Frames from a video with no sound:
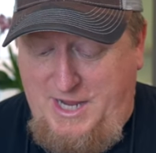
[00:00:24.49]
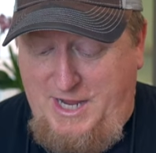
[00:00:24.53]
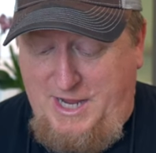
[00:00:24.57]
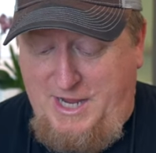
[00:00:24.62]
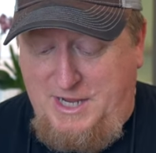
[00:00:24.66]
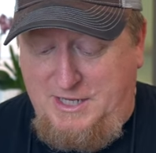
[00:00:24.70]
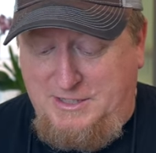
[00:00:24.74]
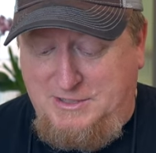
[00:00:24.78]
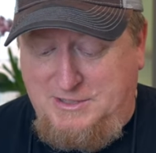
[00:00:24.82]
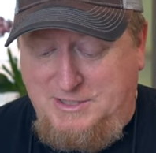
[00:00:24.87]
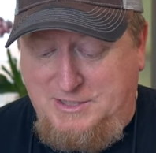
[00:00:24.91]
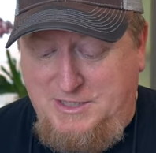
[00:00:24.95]

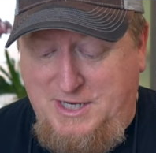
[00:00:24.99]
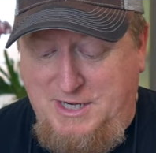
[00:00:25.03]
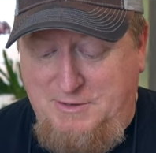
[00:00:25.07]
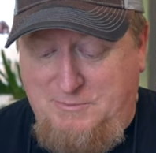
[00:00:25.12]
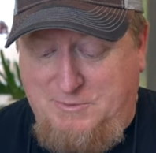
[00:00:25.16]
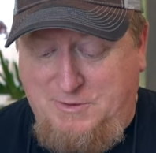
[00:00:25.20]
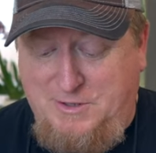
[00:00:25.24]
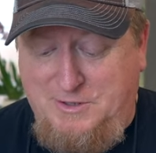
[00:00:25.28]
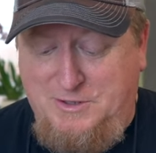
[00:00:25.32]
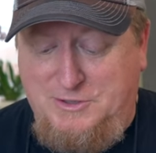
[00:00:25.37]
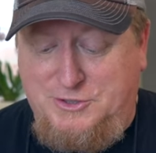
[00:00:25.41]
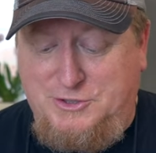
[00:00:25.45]
And tonight
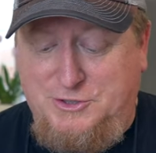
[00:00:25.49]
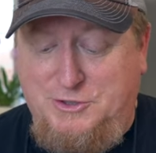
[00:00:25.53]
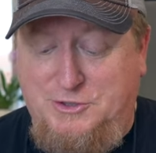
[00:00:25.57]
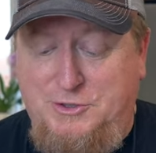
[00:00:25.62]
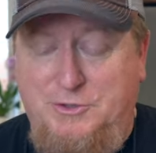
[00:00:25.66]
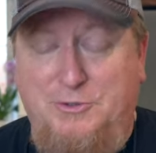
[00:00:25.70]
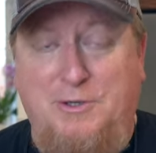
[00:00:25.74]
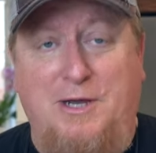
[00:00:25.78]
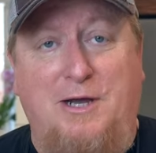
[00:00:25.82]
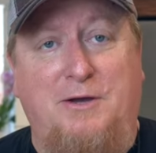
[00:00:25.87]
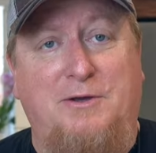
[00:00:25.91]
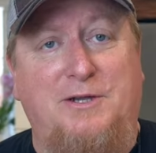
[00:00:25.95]
we're gonna show
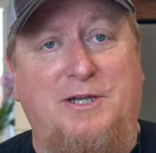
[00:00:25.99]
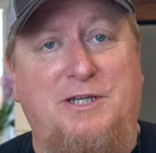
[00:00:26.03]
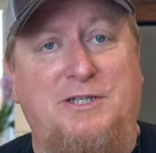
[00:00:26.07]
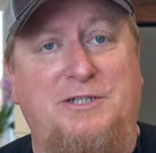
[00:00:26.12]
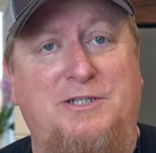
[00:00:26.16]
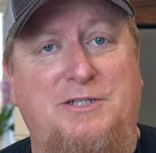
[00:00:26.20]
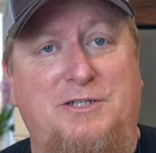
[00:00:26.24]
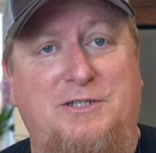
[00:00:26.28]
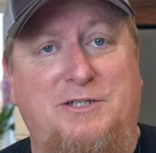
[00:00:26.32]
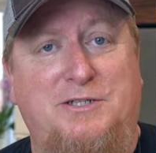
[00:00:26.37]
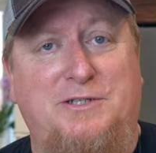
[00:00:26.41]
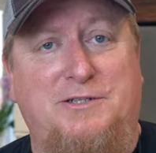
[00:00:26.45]
you how
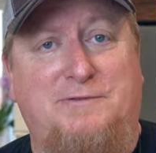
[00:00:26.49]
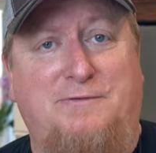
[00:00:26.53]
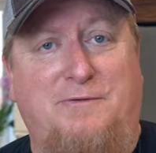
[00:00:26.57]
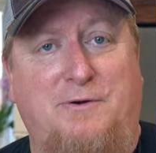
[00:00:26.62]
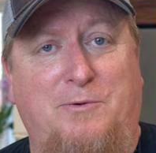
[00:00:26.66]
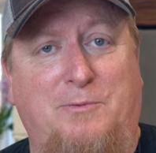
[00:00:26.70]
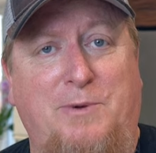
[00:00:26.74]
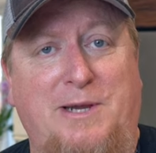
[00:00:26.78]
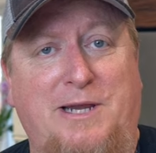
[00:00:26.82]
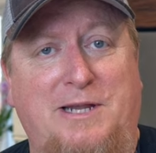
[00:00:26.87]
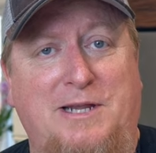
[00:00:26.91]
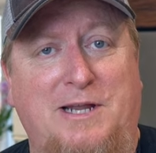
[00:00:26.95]
easy it is
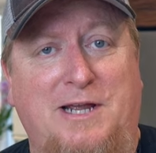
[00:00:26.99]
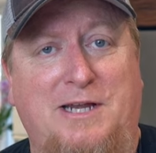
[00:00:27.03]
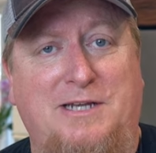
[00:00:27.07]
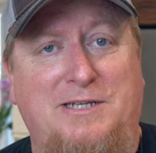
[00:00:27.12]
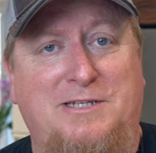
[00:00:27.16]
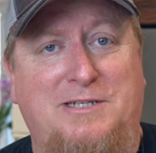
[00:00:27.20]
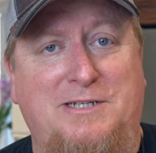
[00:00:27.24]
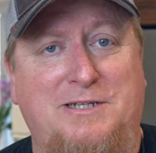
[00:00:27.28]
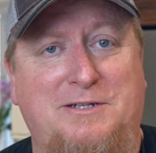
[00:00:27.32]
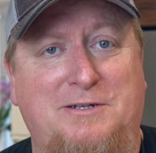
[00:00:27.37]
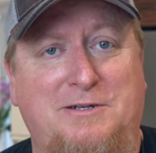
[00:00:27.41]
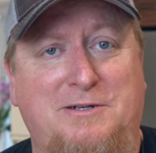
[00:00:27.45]
for a
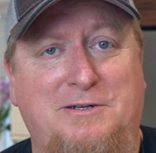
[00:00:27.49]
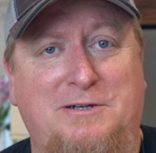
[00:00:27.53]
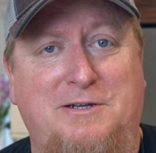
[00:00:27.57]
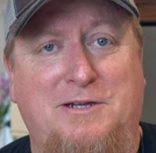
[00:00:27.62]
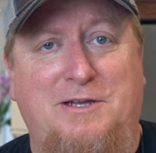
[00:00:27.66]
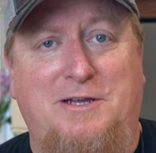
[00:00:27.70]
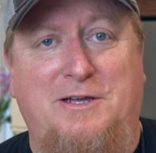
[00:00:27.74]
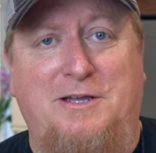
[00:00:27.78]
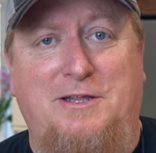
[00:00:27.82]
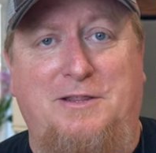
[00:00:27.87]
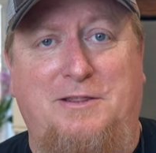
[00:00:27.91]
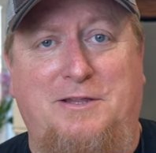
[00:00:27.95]
weeknight dinner
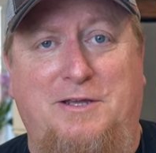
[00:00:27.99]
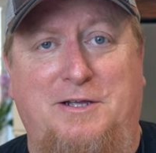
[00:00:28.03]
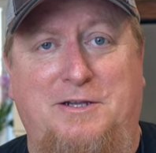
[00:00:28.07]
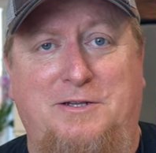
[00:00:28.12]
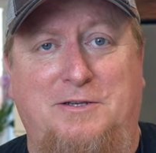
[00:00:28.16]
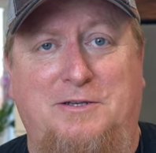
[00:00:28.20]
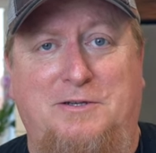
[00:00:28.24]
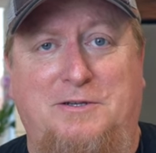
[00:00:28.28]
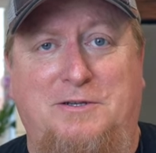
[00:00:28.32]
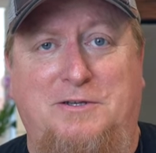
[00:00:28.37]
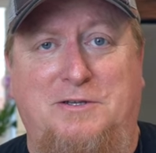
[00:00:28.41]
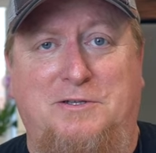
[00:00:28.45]

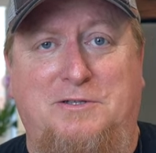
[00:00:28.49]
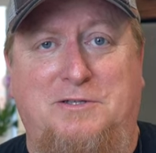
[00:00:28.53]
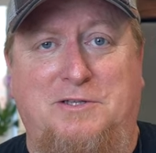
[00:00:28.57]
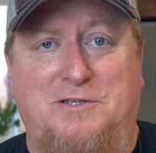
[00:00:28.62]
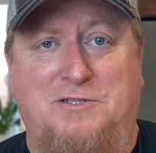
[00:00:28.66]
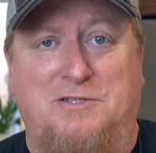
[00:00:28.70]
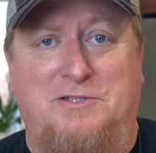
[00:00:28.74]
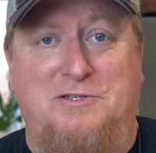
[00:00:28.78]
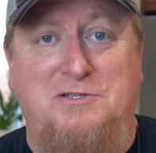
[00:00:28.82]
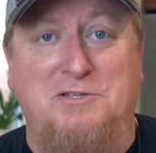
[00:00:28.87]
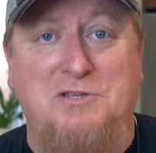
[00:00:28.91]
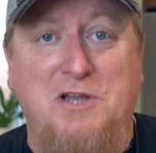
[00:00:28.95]
that
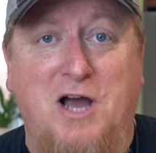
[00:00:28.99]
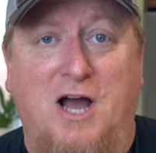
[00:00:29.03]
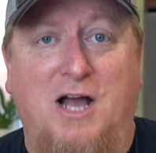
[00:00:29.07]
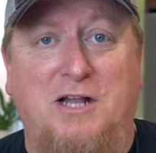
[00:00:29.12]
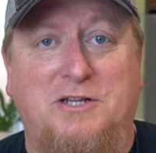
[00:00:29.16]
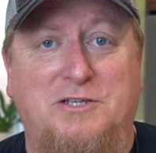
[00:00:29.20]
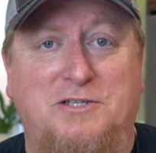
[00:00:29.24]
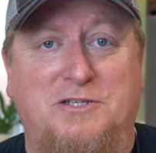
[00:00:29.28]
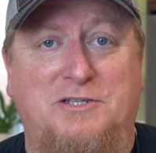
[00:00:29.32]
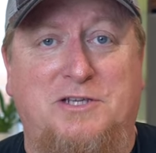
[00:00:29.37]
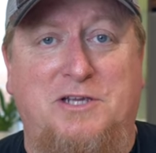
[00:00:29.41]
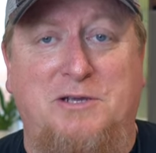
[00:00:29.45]
does
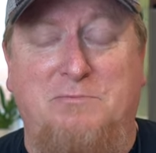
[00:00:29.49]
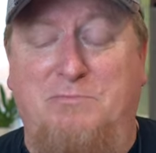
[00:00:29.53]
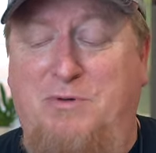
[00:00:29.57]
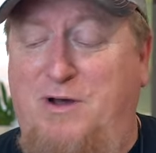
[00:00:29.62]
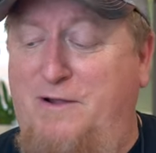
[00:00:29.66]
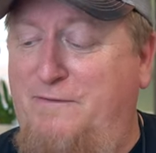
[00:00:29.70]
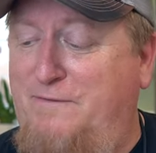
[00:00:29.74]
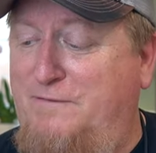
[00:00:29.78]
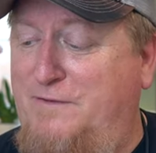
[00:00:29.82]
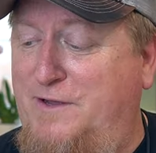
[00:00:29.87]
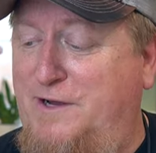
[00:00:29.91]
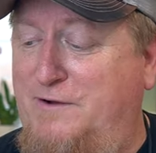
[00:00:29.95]
not skimp
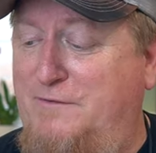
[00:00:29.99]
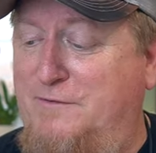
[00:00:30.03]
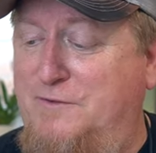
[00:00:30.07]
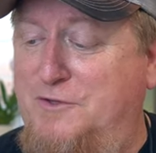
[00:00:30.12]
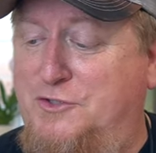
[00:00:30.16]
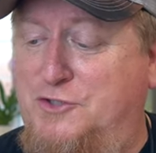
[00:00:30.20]
on flavor.